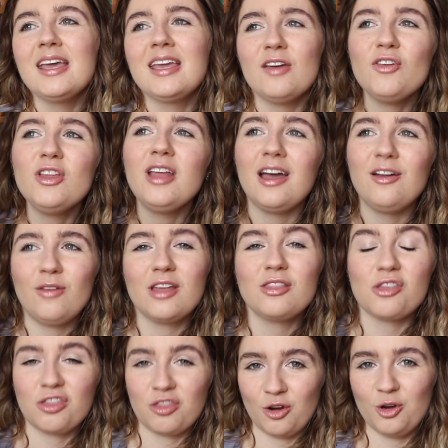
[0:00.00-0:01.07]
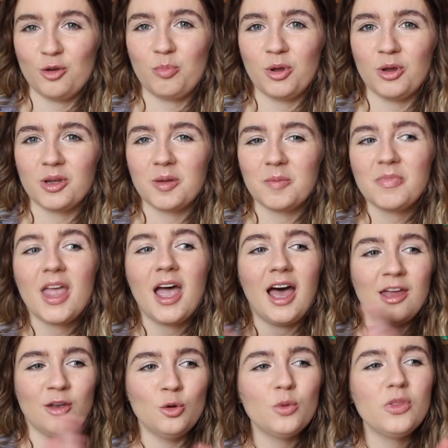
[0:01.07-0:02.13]
given that I read the 3rd book,
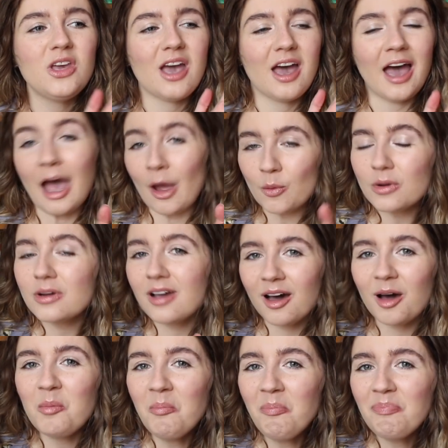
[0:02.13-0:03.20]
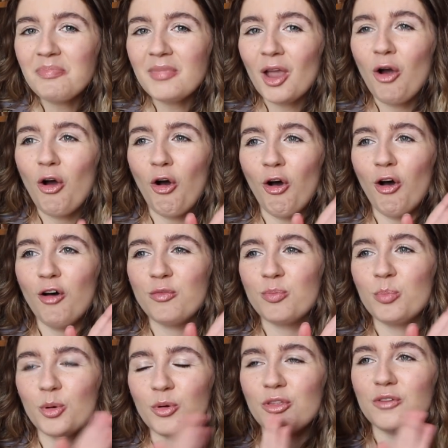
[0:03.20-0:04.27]
I know the outcome
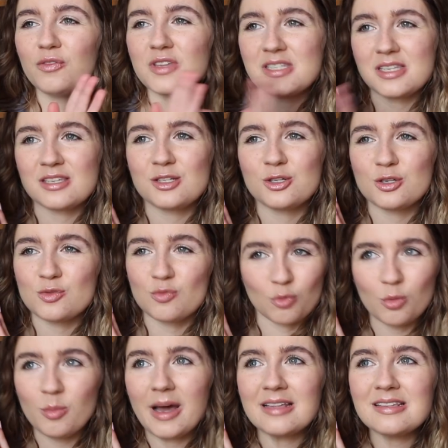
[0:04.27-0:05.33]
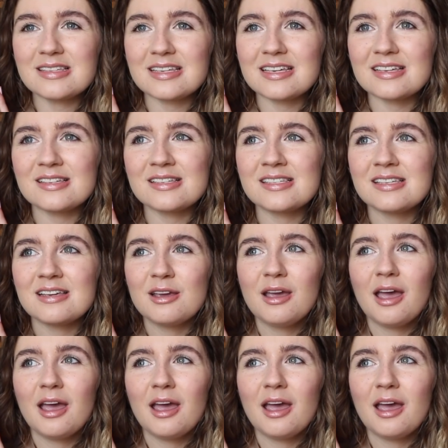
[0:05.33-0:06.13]
of both of the sisters' romances